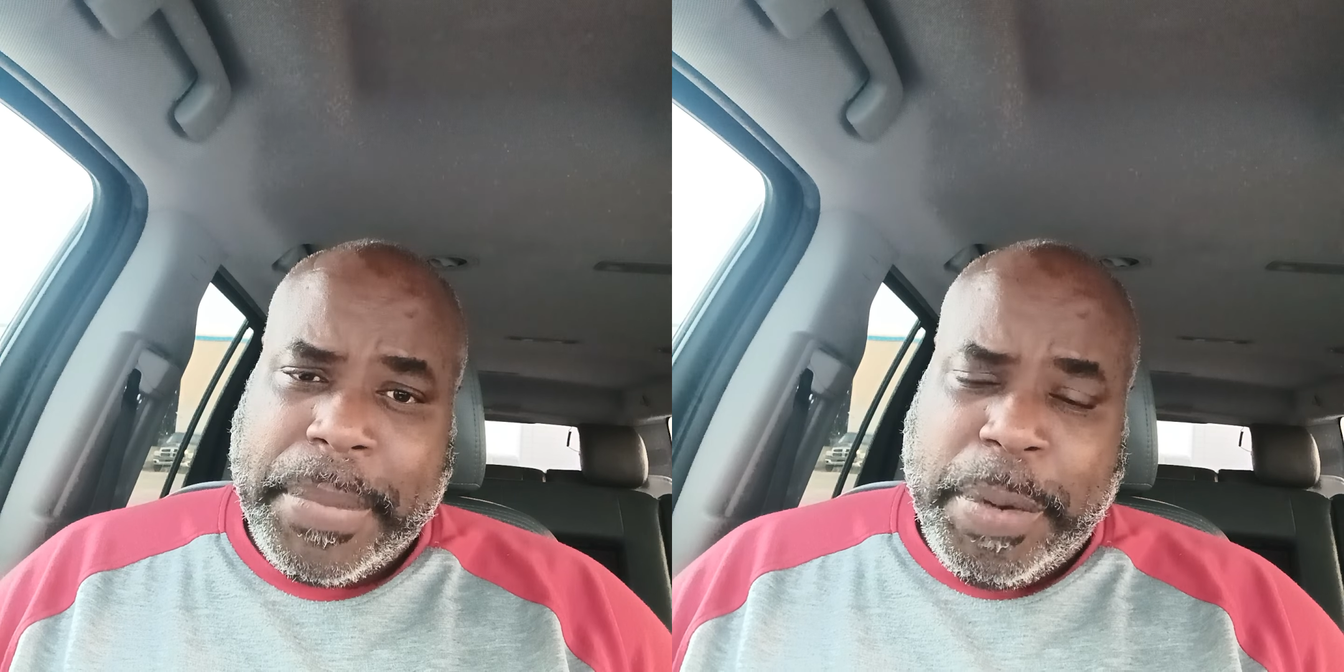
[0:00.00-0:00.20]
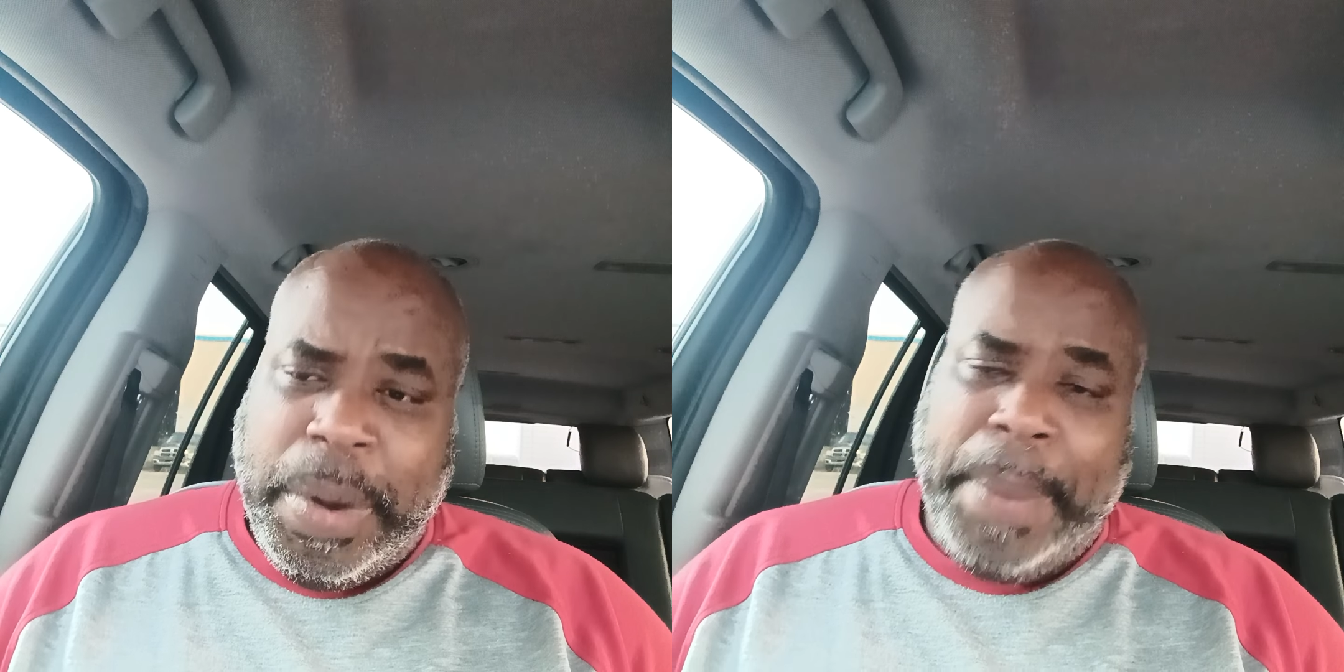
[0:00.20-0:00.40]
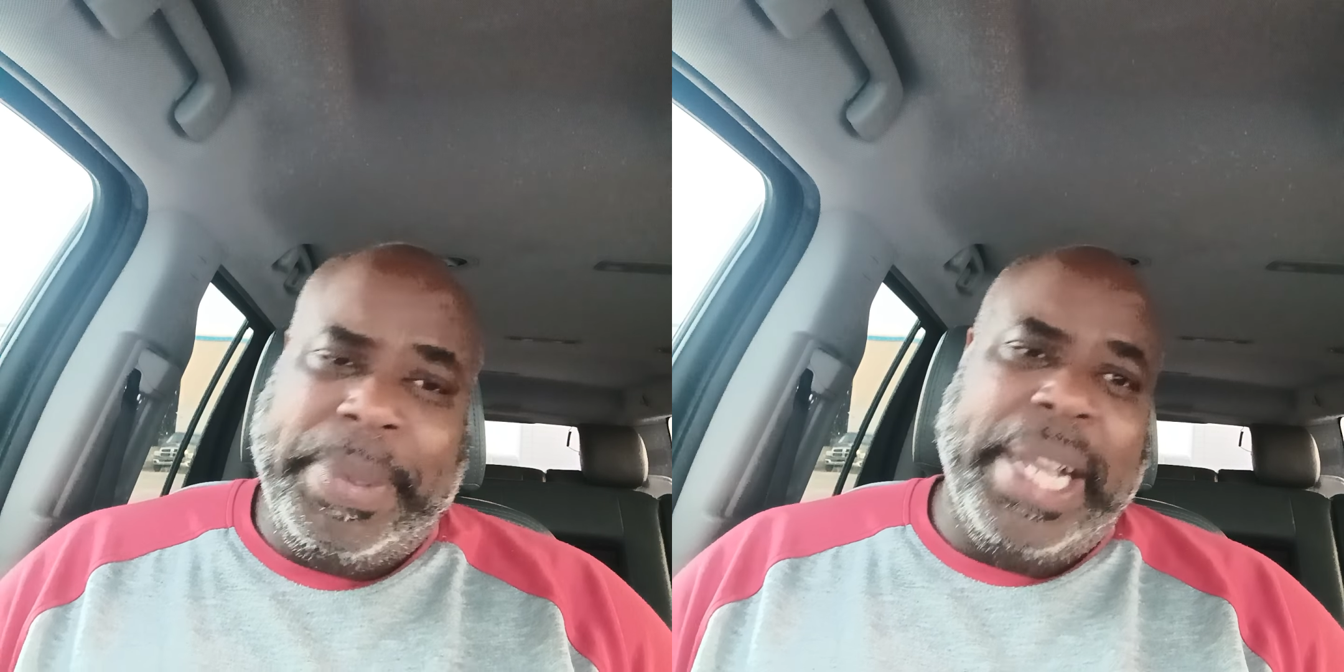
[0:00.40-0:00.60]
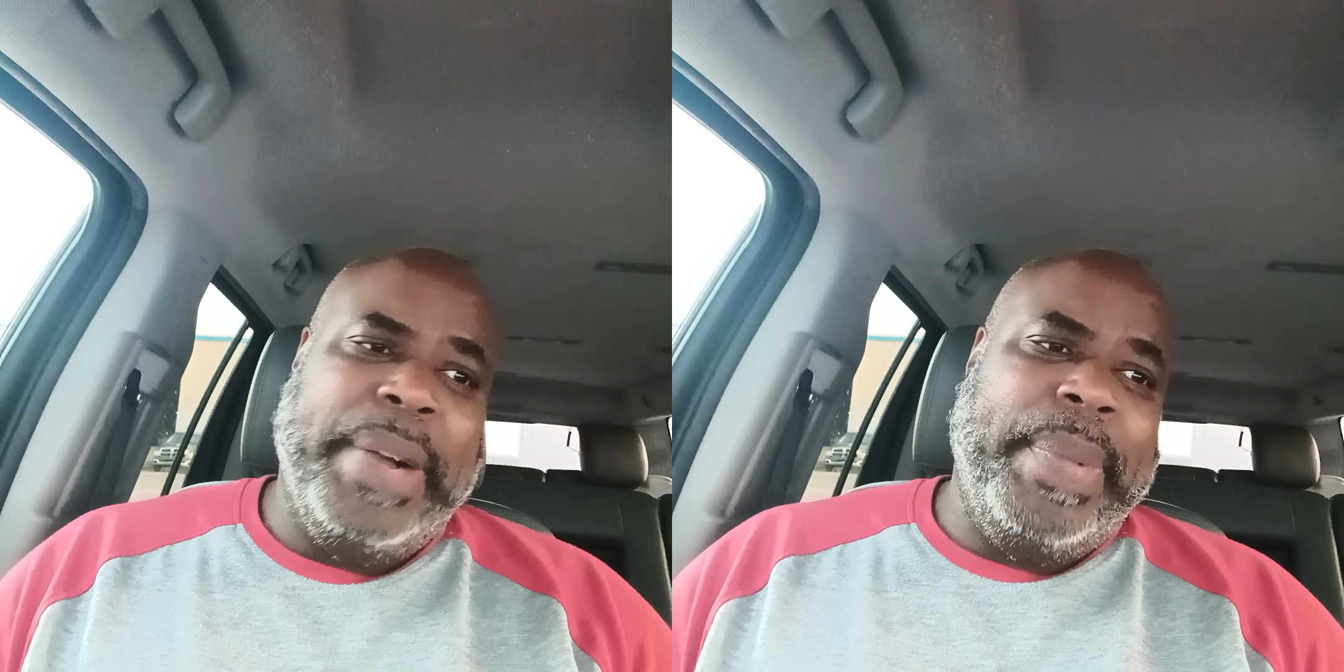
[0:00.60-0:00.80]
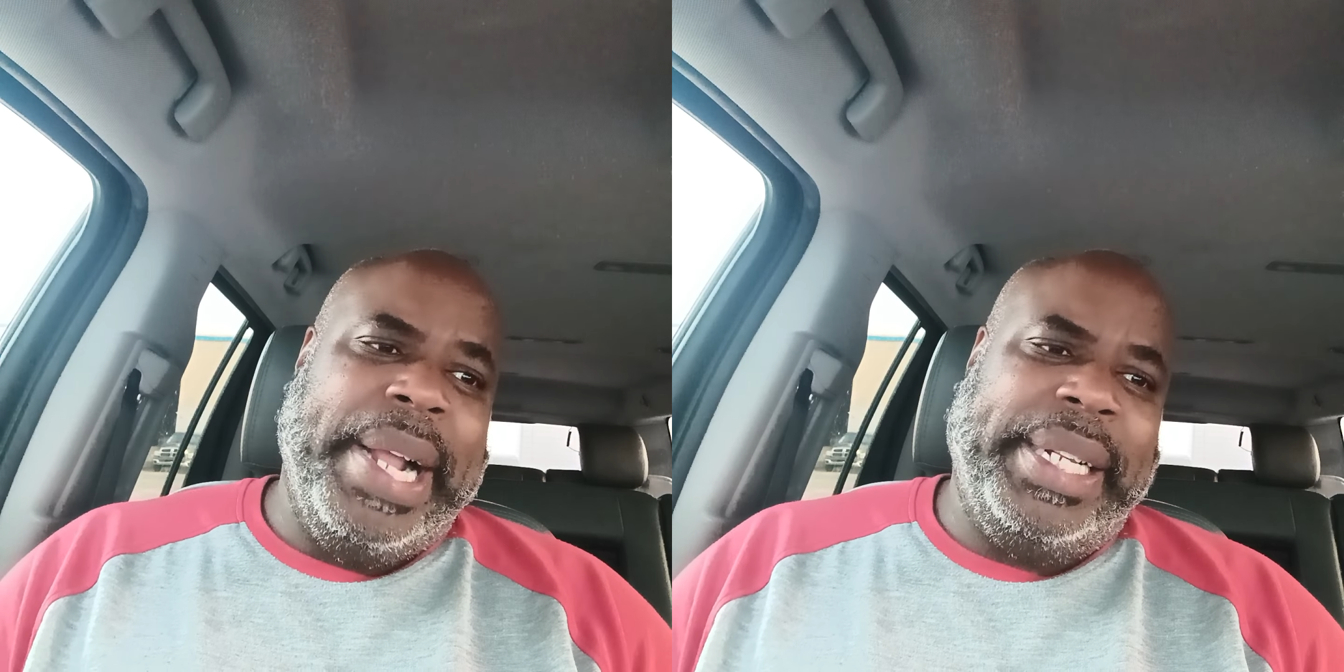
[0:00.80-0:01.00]
While well, I'm thinking
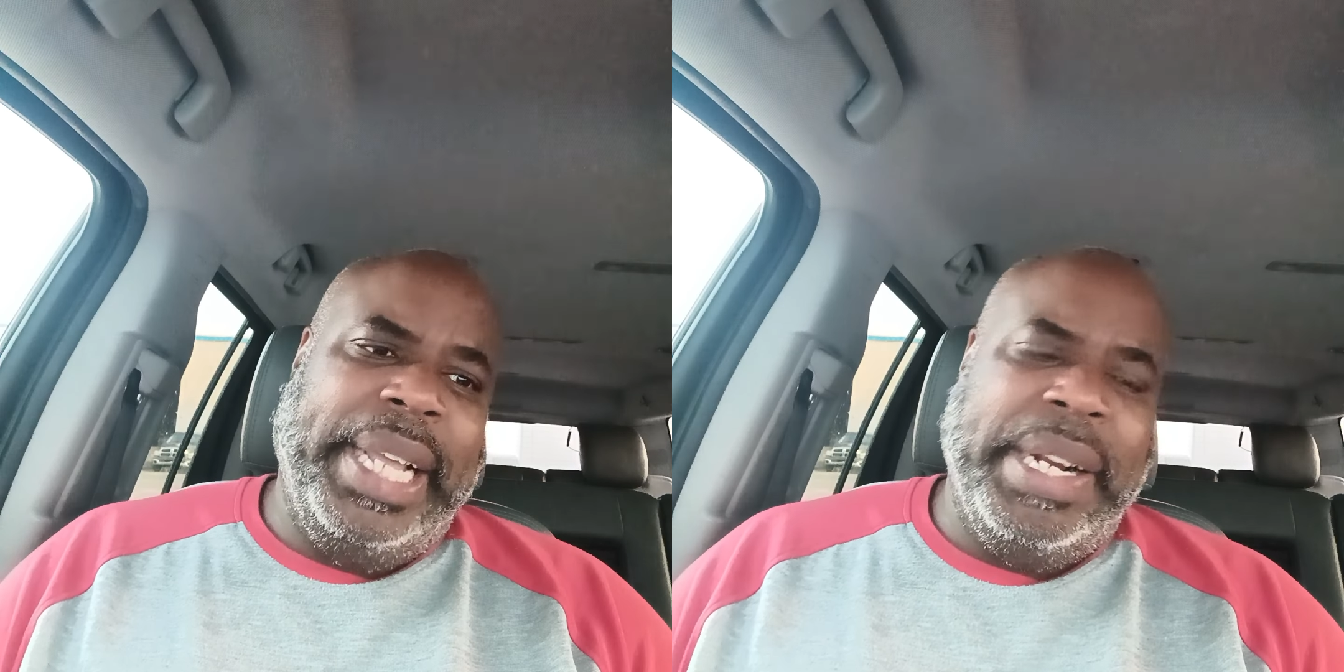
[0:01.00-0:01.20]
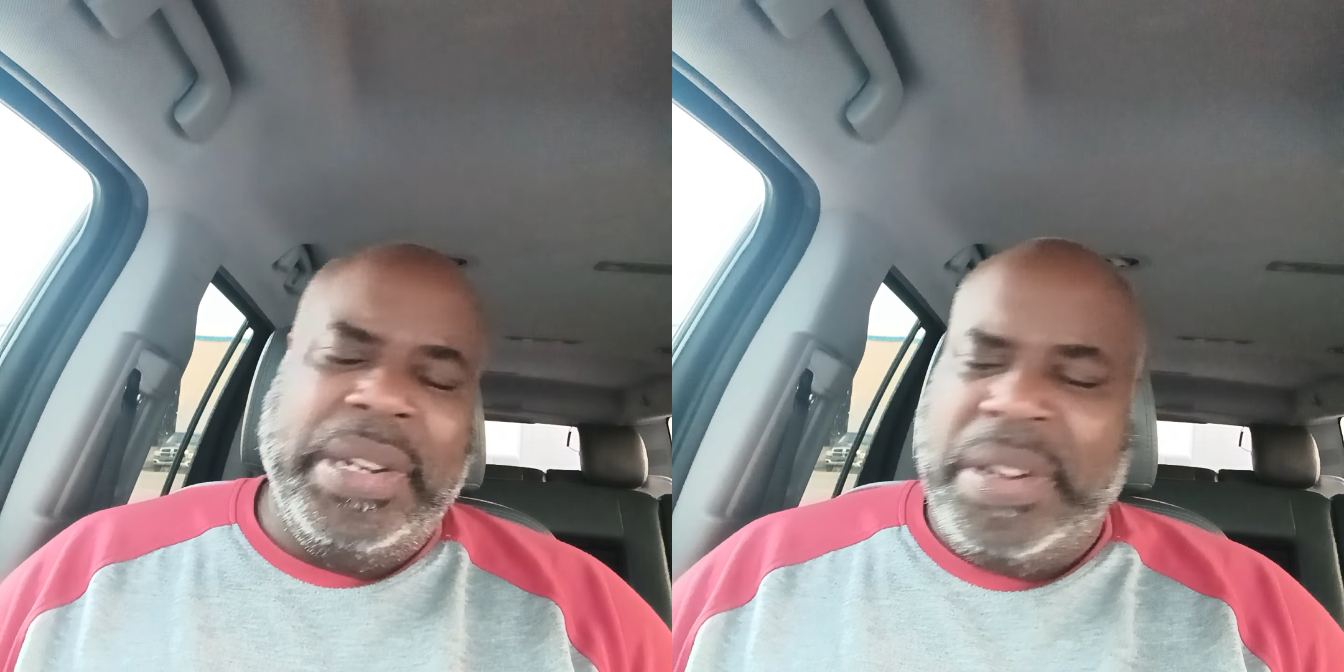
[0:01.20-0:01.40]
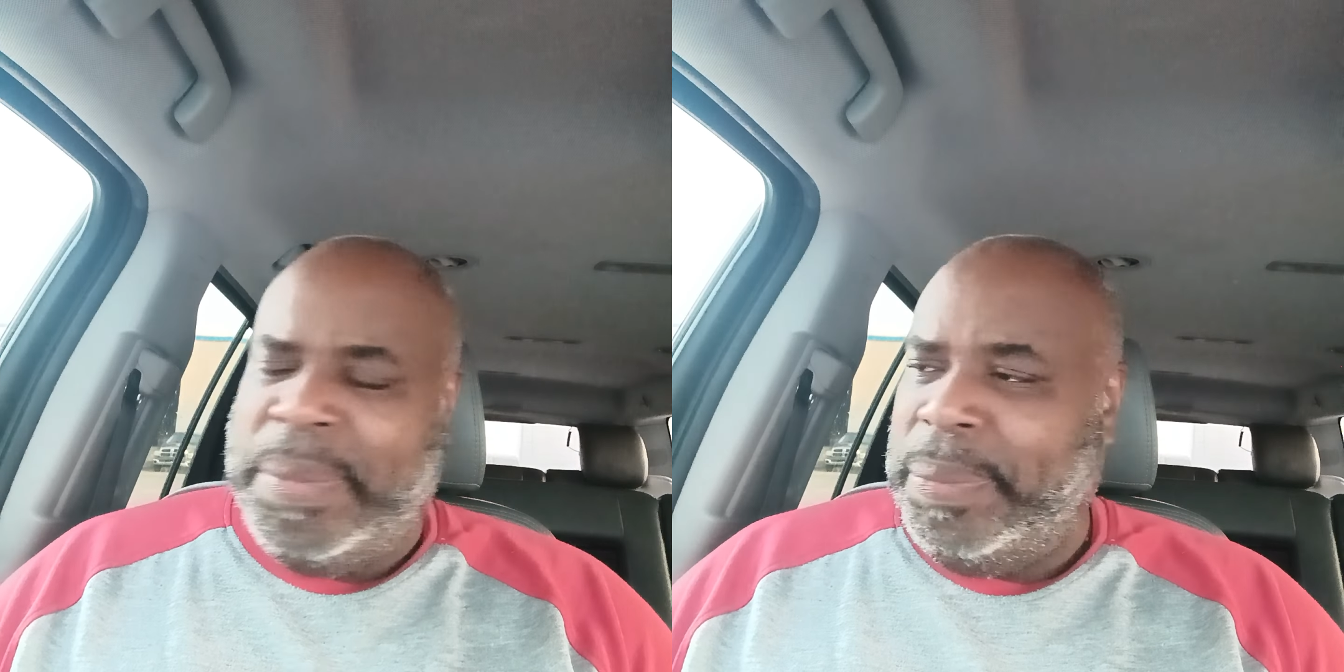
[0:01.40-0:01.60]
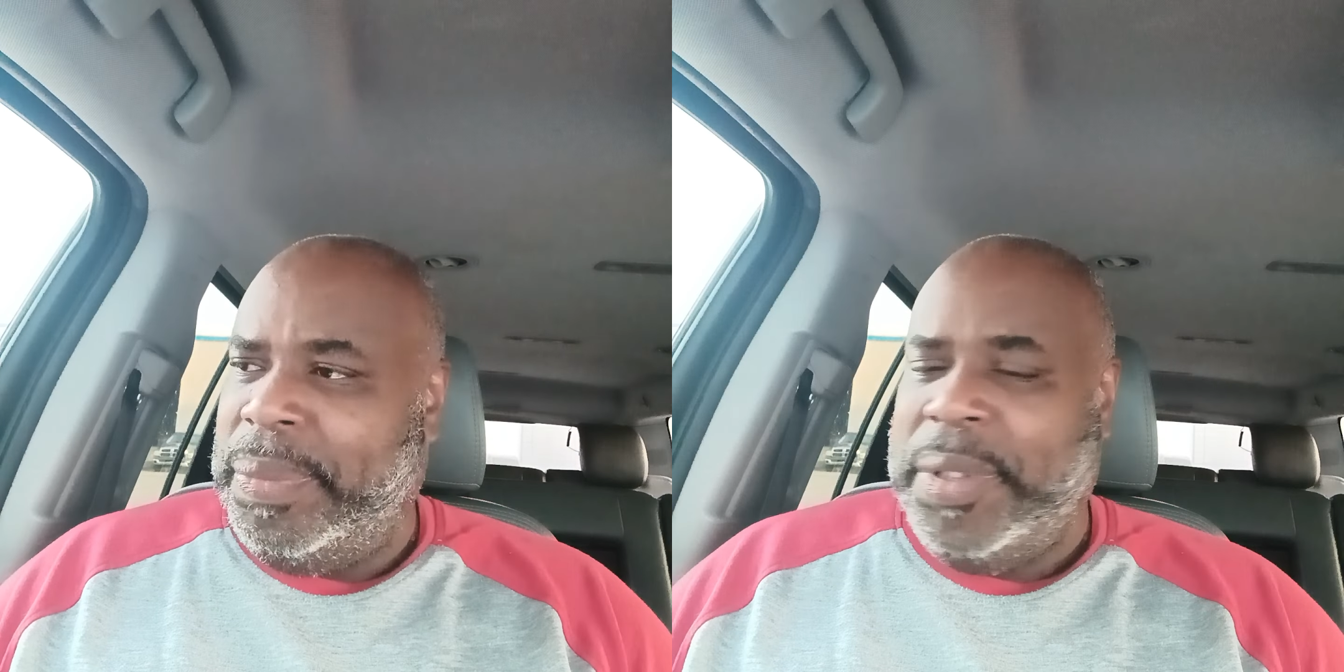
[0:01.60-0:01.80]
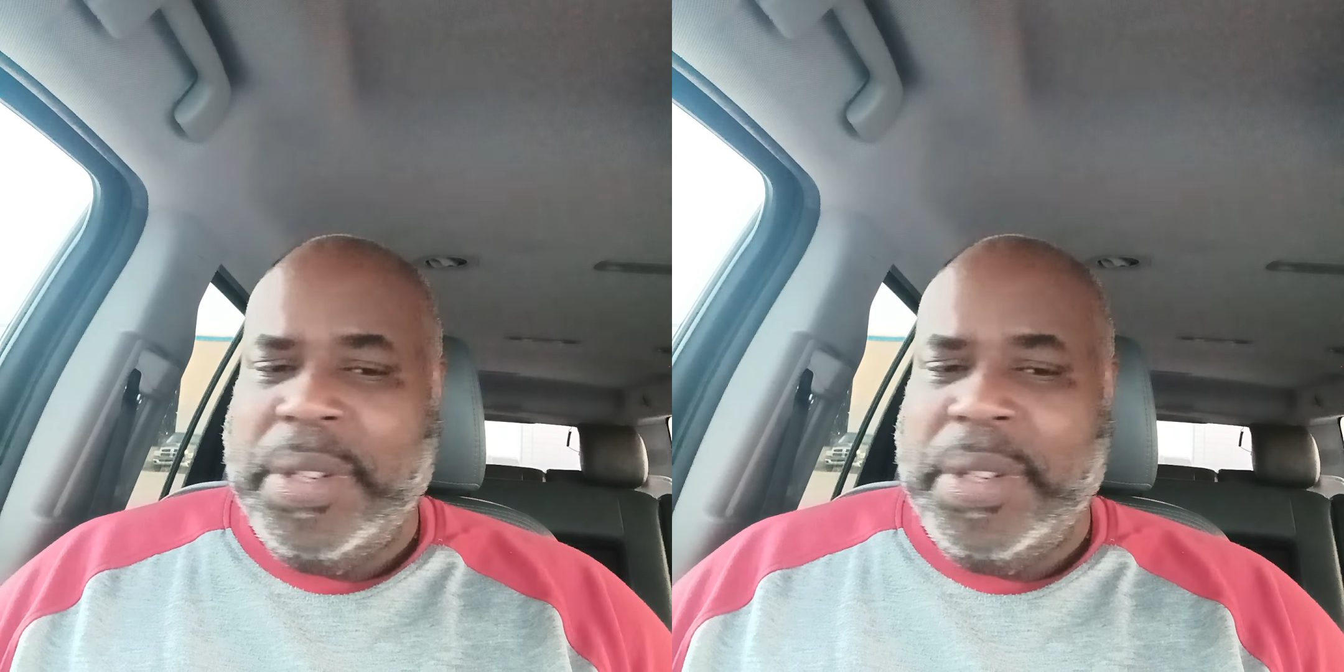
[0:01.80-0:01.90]
about that, um,